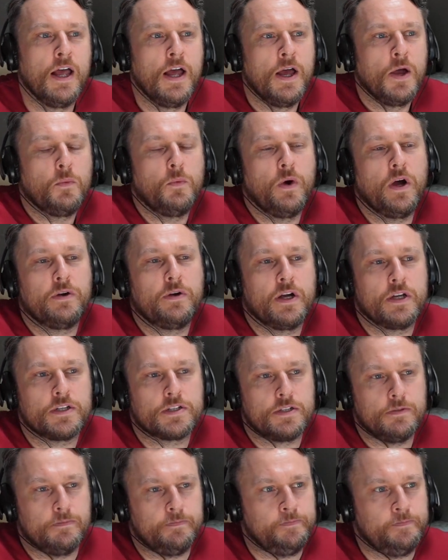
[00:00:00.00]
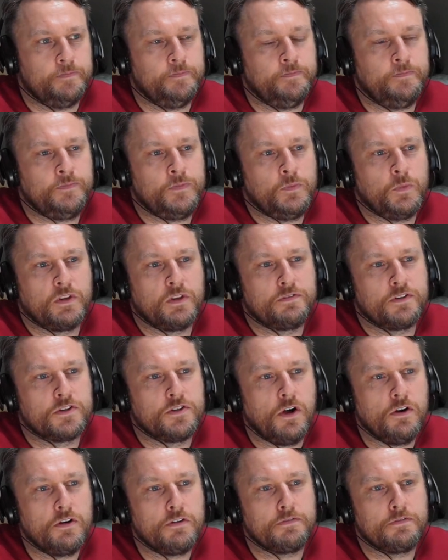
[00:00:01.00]
Whereas with
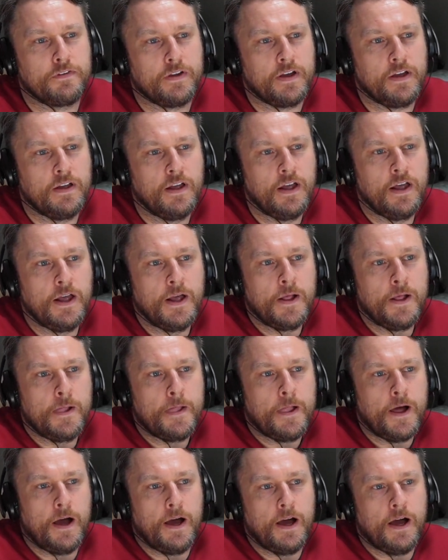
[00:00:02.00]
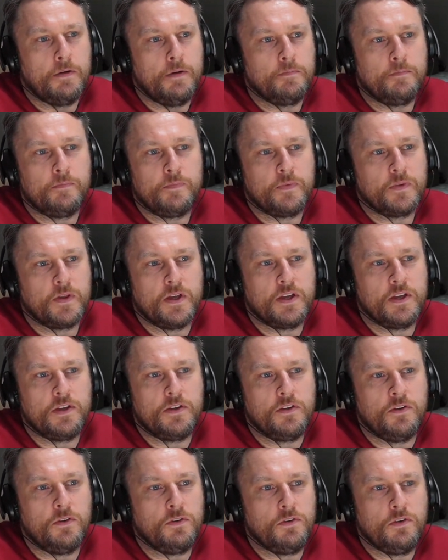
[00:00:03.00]
photography,
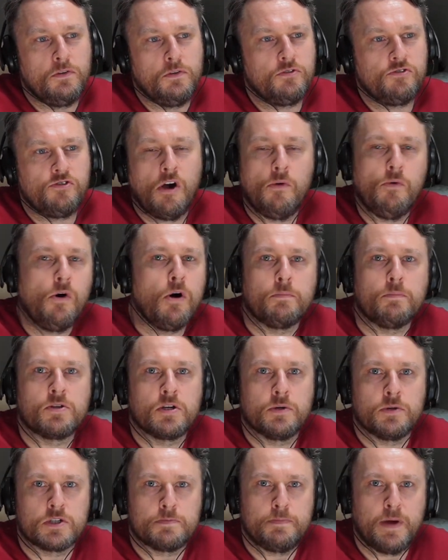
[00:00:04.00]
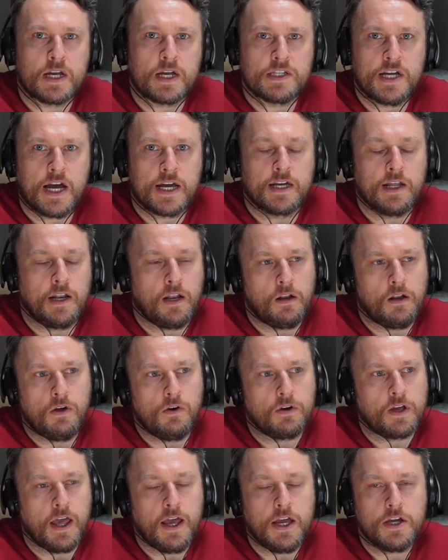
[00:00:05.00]
you show up to a spectacular
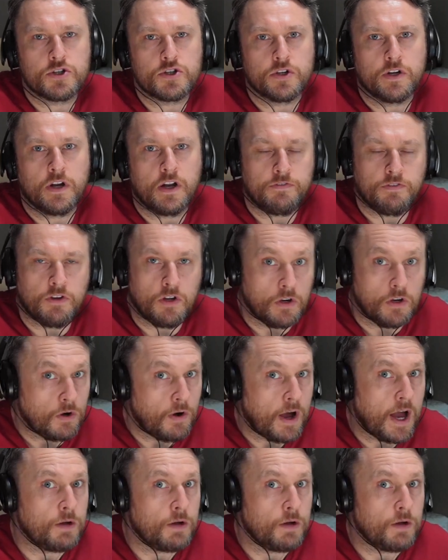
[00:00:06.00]
location, and if you know how